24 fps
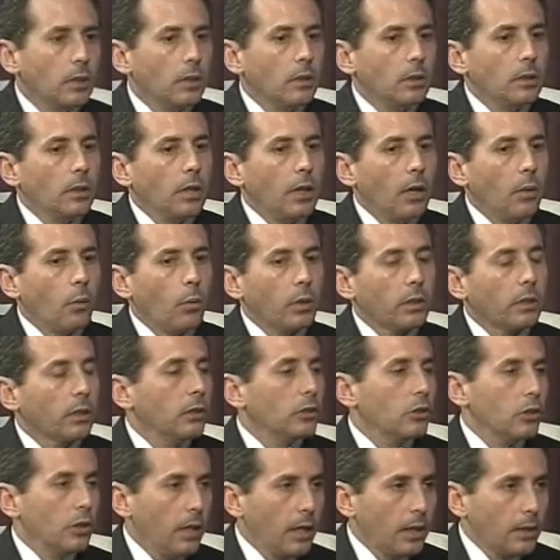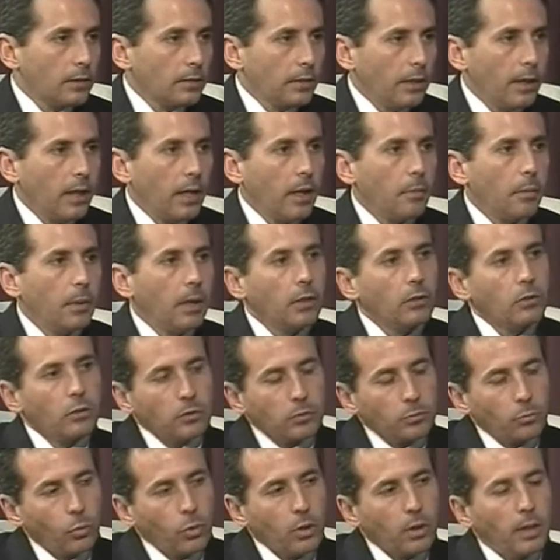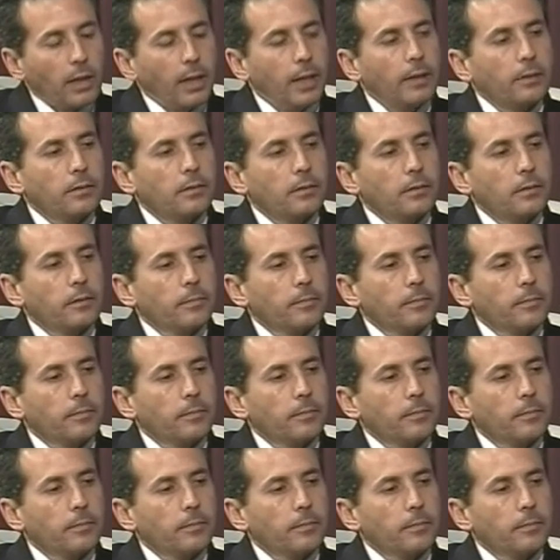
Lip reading: I worked in a genetics lab and I took some more classes.